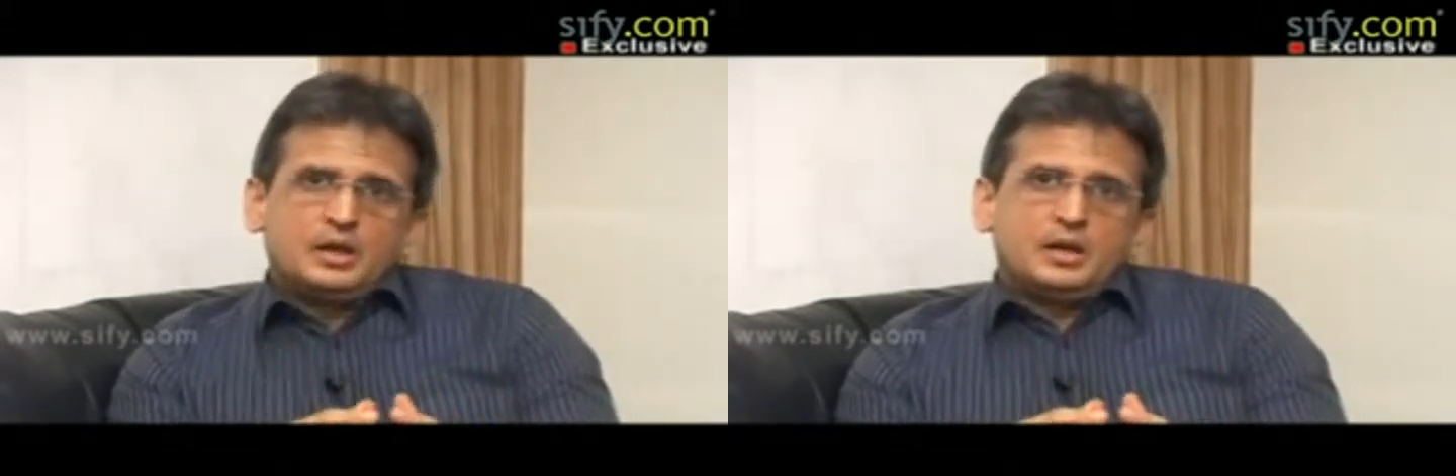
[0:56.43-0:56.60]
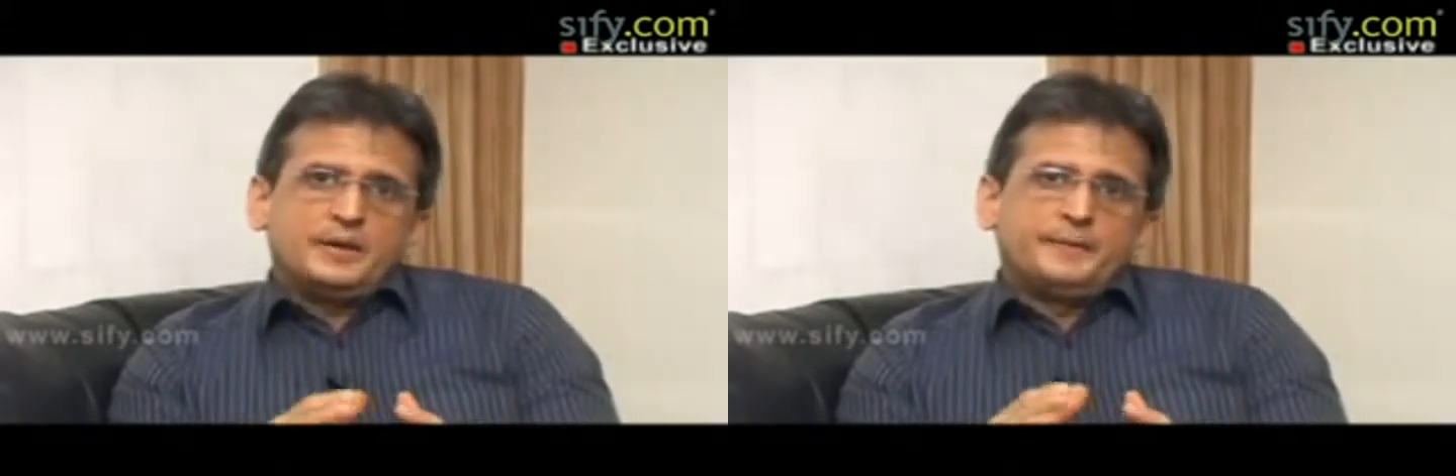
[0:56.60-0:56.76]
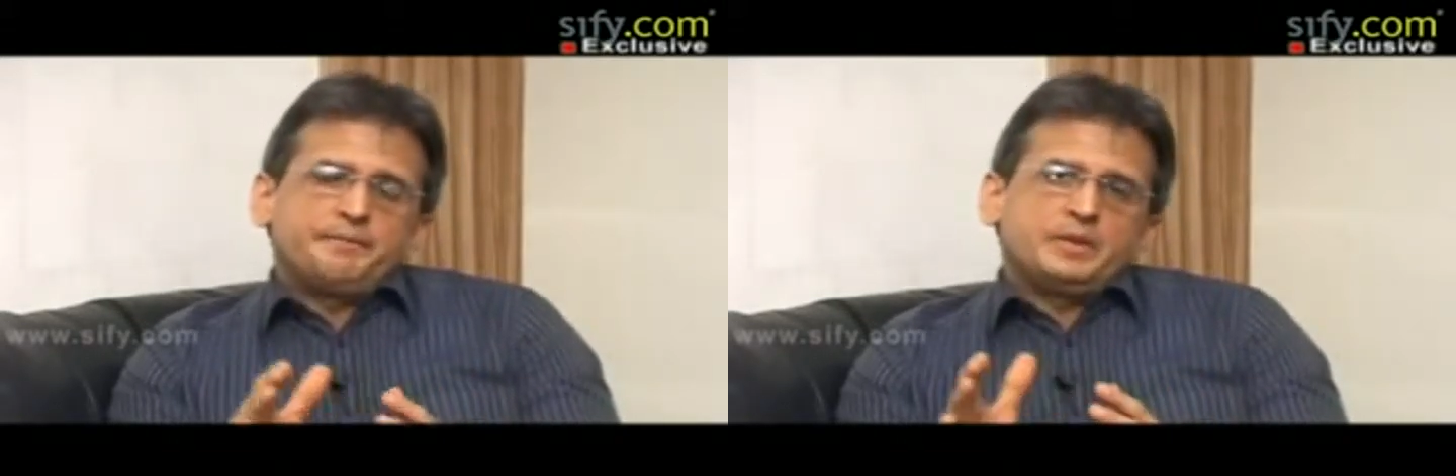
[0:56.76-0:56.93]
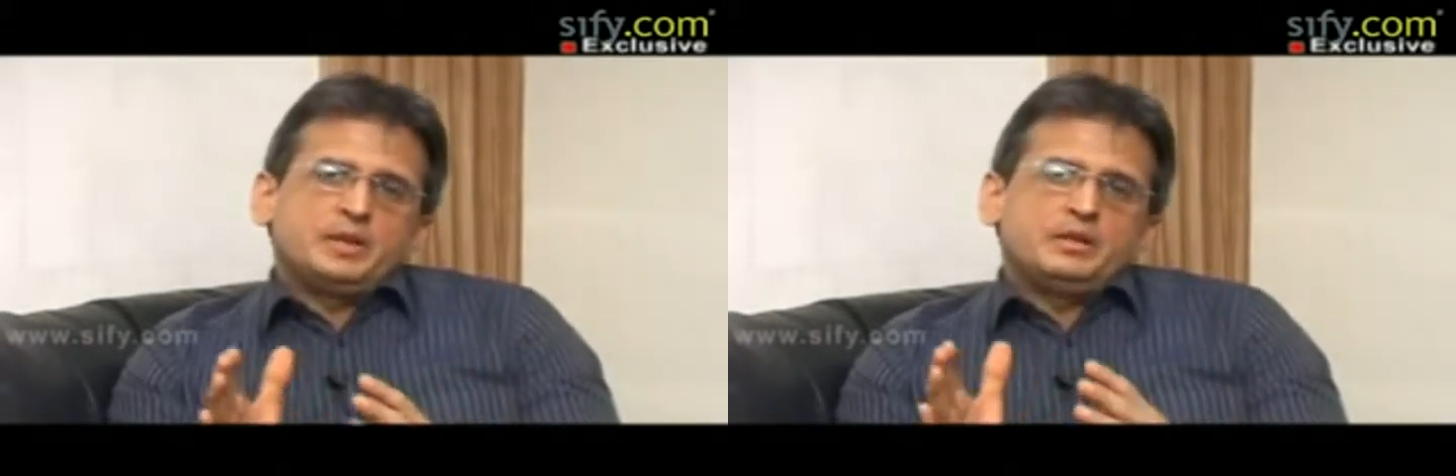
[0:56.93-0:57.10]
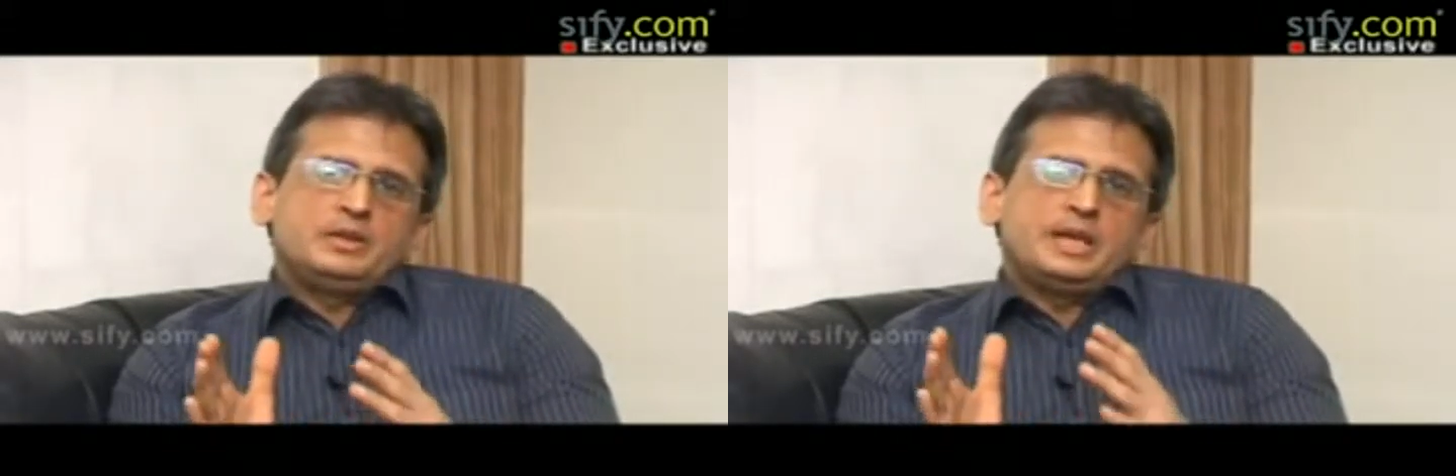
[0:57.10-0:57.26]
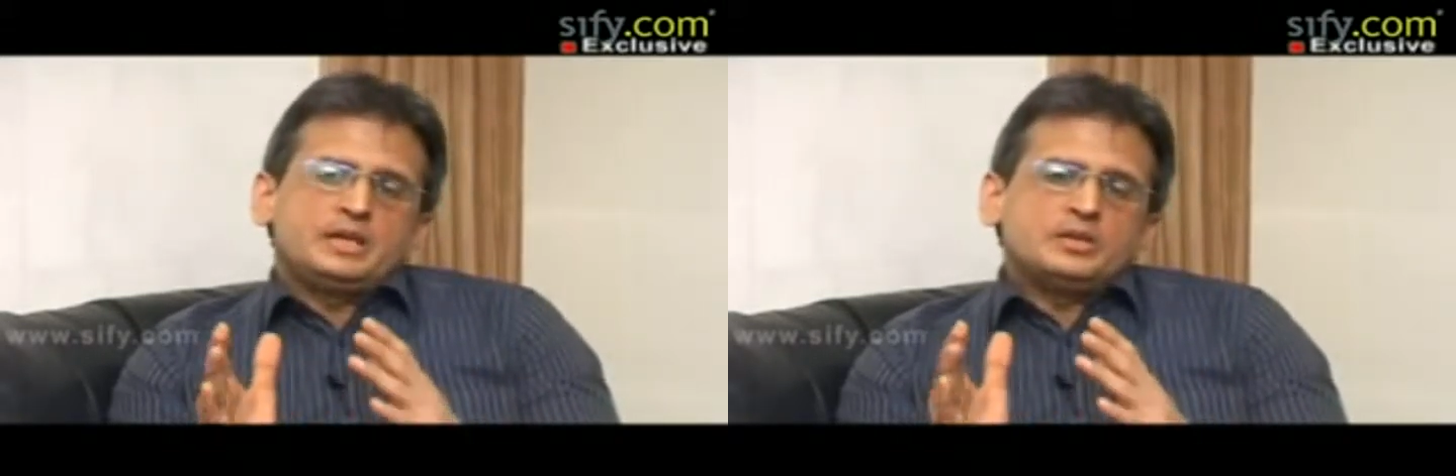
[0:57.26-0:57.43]
Um,
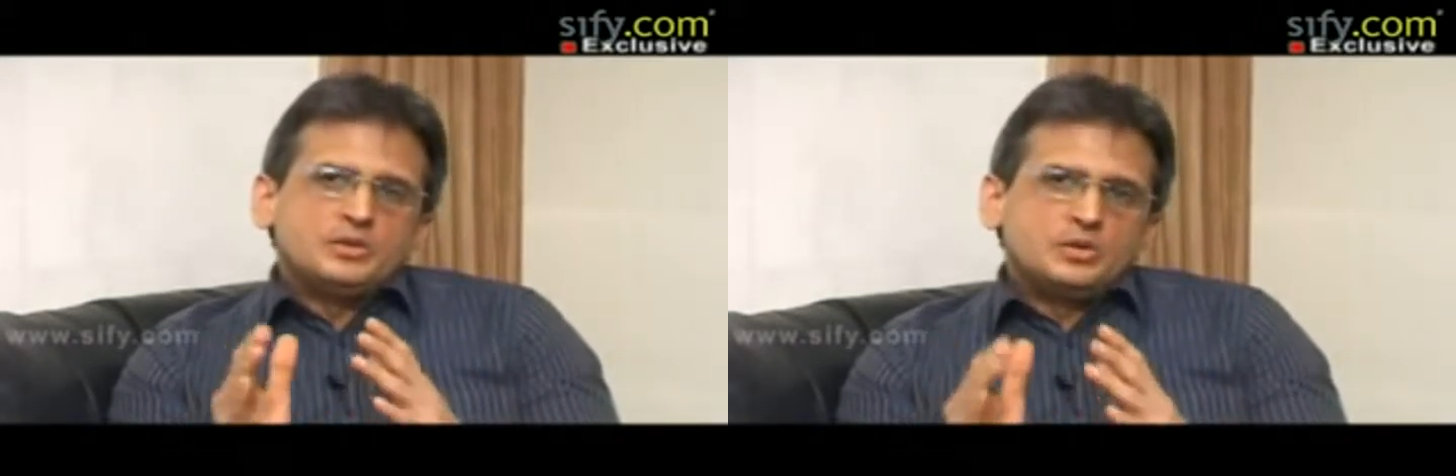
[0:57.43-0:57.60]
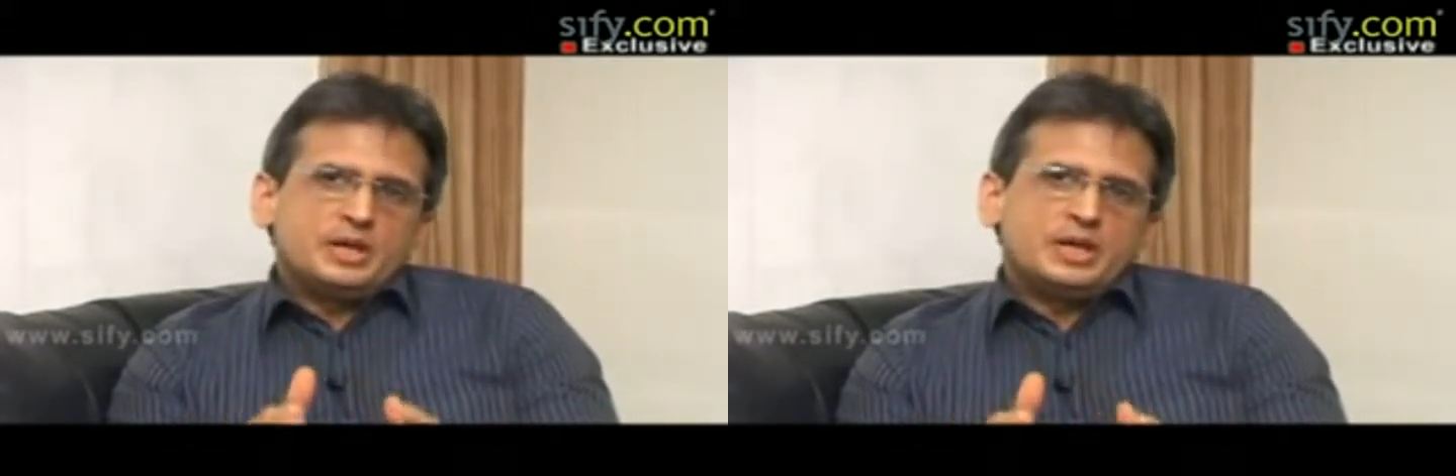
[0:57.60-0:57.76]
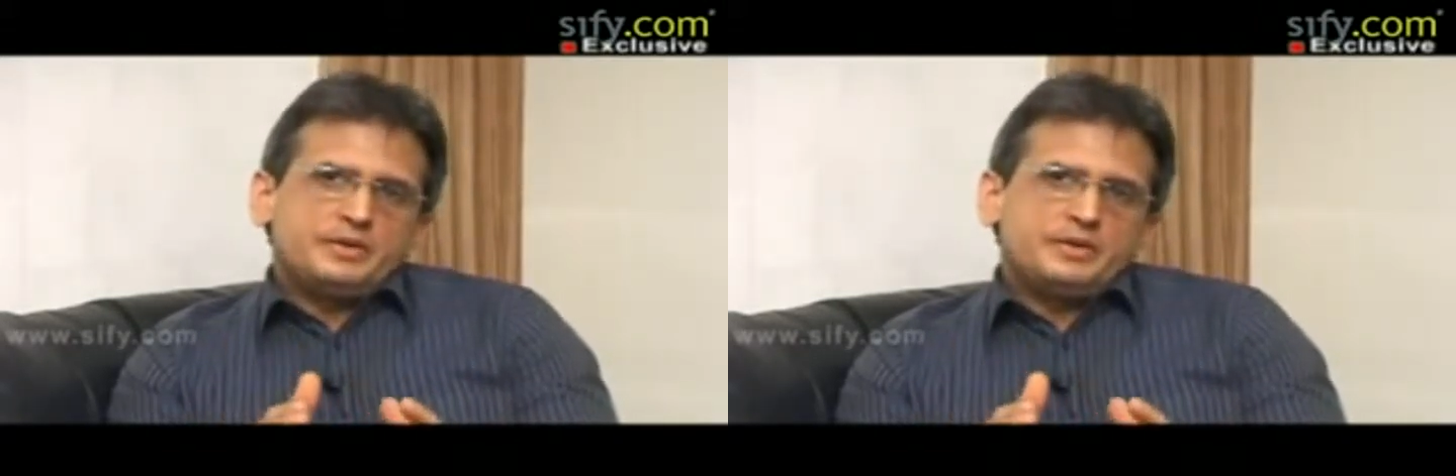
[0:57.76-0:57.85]
there is no